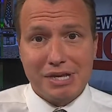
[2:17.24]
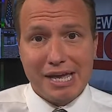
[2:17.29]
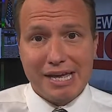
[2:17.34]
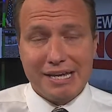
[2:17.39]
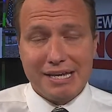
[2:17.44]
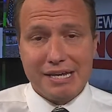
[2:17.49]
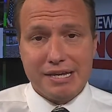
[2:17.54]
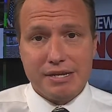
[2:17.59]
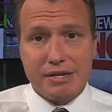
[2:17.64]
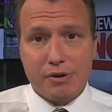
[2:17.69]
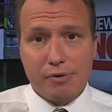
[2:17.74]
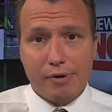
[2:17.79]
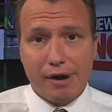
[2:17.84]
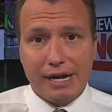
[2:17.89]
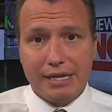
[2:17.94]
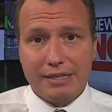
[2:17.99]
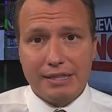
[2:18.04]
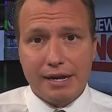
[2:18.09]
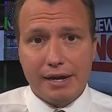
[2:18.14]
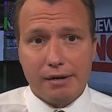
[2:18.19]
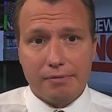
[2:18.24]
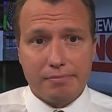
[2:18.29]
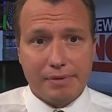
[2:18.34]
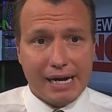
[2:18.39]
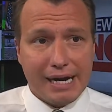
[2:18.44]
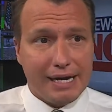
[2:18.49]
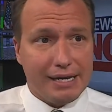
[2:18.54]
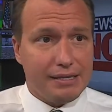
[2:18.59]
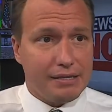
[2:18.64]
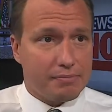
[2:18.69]
taken right there
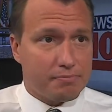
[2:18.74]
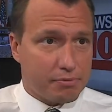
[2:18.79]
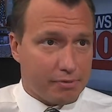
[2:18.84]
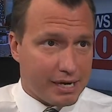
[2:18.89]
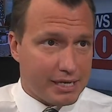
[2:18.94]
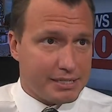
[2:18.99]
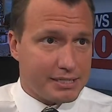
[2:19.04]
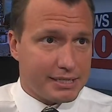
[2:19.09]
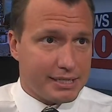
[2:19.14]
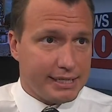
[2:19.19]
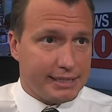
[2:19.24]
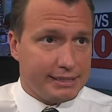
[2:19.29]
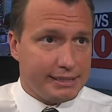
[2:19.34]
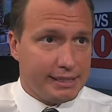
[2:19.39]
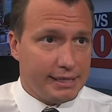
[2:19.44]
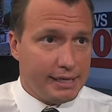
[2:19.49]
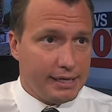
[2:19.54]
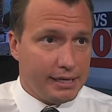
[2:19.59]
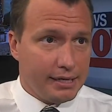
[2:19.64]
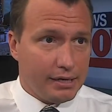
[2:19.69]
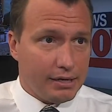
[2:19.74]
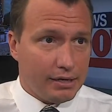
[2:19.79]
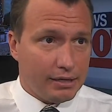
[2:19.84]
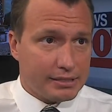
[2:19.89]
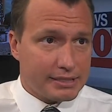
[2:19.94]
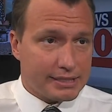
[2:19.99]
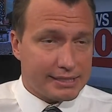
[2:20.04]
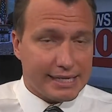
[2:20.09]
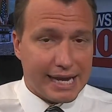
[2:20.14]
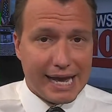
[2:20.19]
by the president
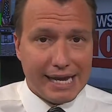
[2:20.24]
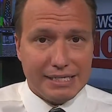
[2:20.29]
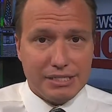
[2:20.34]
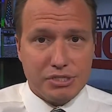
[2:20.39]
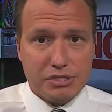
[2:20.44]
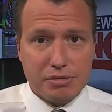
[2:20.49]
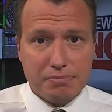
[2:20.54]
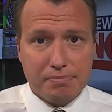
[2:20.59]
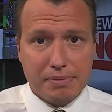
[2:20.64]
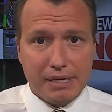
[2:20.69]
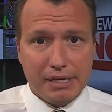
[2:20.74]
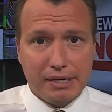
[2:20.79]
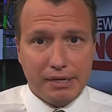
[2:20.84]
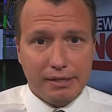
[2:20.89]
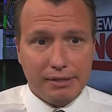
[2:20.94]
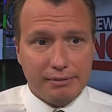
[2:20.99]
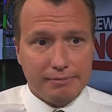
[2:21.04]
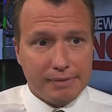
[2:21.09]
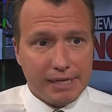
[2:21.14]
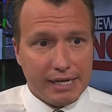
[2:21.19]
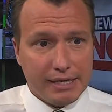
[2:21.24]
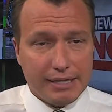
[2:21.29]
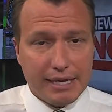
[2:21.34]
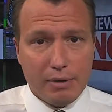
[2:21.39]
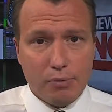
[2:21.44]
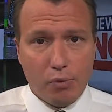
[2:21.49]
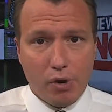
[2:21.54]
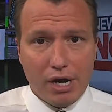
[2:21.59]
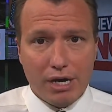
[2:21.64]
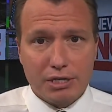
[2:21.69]
signs the bill, and
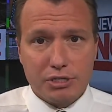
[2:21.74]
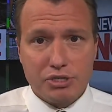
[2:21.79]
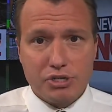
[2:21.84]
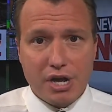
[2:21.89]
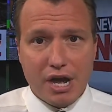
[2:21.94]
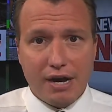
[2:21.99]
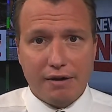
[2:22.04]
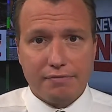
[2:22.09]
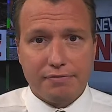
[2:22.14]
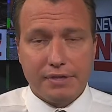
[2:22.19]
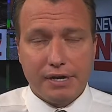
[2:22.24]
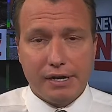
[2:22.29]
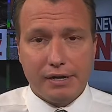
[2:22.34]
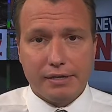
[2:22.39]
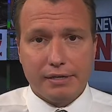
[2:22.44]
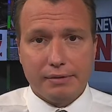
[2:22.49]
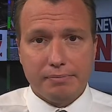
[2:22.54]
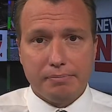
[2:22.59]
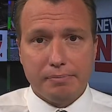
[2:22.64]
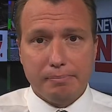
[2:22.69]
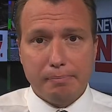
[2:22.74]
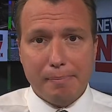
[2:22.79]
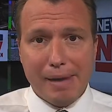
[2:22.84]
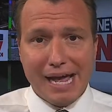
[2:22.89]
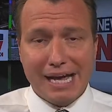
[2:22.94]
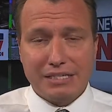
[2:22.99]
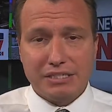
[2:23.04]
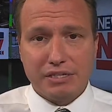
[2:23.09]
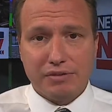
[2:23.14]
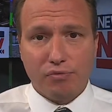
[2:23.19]
then walks off there. The
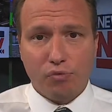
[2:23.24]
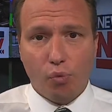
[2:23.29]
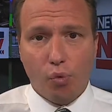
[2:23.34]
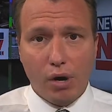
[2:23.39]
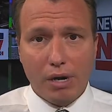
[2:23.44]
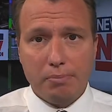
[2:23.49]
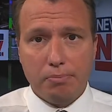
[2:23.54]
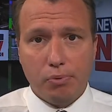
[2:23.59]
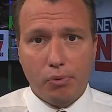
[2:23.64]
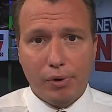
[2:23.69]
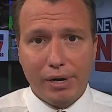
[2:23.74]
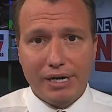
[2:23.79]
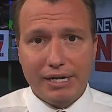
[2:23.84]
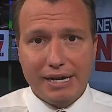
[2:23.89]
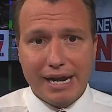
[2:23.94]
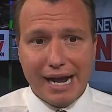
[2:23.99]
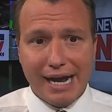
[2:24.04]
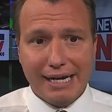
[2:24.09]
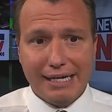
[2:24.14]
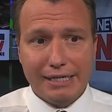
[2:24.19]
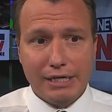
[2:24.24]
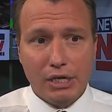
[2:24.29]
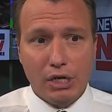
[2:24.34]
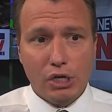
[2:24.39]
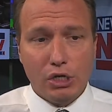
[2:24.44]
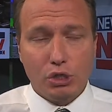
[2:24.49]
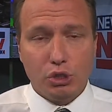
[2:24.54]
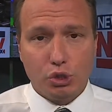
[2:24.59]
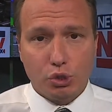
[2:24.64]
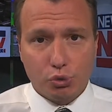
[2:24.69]
massive $1.9
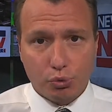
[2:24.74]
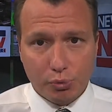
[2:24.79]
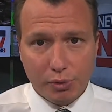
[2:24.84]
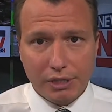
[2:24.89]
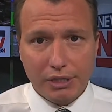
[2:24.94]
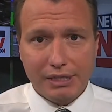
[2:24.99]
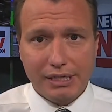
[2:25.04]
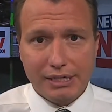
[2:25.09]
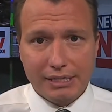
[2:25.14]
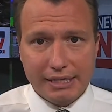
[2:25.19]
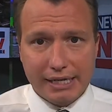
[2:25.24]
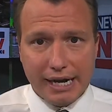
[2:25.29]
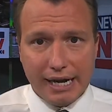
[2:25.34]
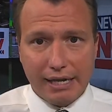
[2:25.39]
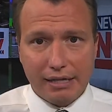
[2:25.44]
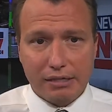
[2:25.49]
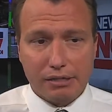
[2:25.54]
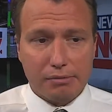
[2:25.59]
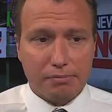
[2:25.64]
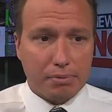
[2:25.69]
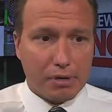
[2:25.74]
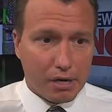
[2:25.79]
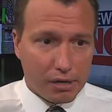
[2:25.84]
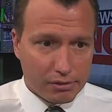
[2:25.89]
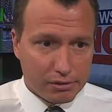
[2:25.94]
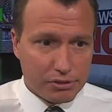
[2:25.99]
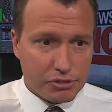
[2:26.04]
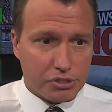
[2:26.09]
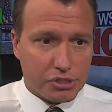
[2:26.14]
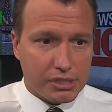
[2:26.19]
trillion
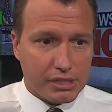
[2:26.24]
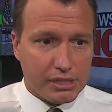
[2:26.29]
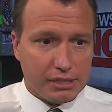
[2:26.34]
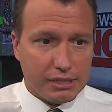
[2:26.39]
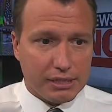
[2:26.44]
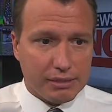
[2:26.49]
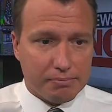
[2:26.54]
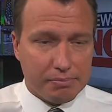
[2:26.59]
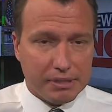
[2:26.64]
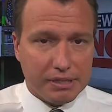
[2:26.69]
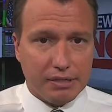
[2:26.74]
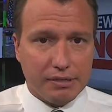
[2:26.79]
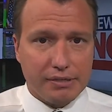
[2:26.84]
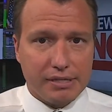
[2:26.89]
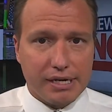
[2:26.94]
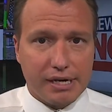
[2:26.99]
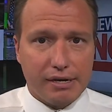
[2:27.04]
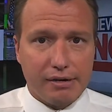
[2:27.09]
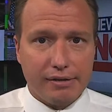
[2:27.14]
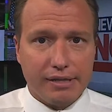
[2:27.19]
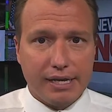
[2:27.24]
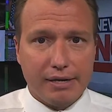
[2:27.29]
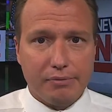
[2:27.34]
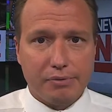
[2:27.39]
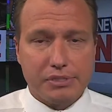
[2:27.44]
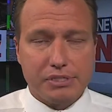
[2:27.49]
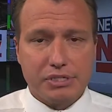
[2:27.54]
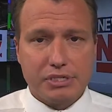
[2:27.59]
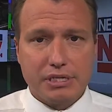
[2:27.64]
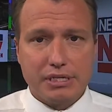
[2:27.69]
partisan uh, bill there that
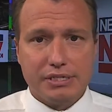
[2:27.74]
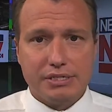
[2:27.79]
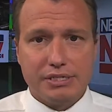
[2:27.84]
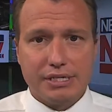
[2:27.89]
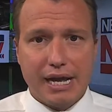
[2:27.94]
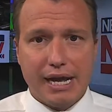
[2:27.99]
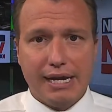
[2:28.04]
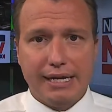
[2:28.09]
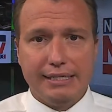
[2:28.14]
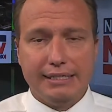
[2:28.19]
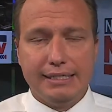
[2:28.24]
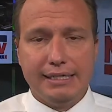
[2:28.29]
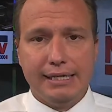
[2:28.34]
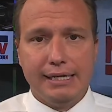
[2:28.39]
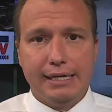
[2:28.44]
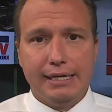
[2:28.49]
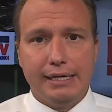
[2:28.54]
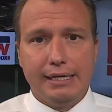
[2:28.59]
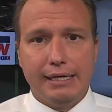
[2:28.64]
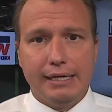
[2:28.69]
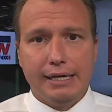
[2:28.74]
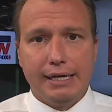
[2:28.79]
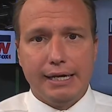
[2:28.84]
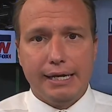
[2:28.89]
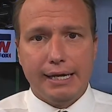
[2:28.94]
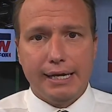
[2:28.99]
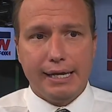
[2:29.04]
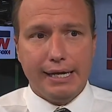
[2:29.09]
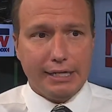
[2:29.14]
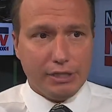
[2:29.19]
was signed
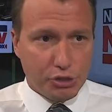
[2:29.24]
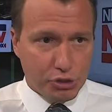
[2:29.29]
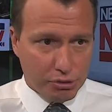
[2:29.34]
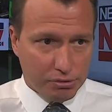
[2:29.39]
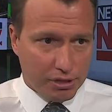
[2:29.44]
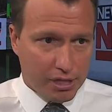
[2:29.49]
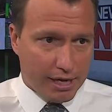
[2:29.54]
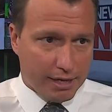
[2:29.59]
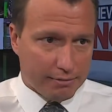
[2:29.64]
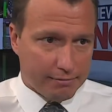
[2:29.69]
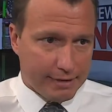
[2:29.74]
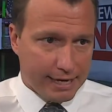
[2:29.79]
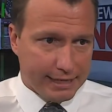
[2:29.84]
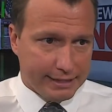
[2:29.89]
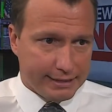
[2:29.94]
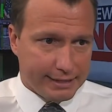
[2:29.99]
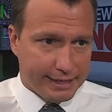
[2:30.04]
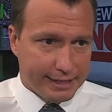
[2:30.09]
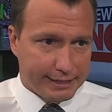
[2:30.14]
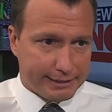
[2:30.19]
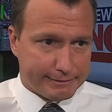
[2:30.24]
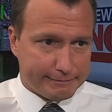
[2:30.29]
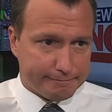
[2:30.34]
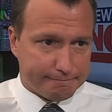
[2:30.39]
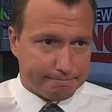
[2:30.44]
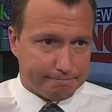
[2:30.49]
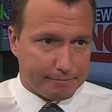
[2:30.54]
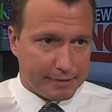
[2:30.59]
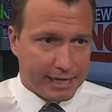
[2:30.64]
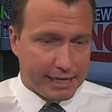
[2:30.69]
into law right there.
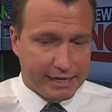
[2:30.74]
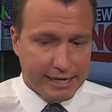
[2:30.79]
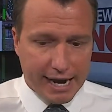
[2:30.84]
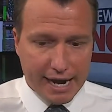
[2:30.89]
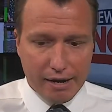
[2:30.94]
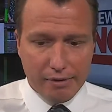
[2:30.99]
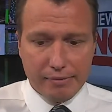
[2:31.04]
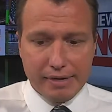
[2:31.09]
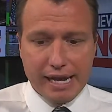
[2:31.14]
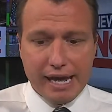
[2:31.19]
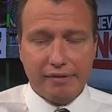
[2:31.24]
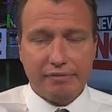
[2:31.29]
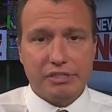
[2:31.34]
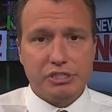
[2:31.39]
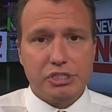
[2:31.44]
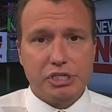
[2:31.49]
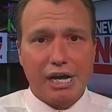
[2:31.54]
And now we have a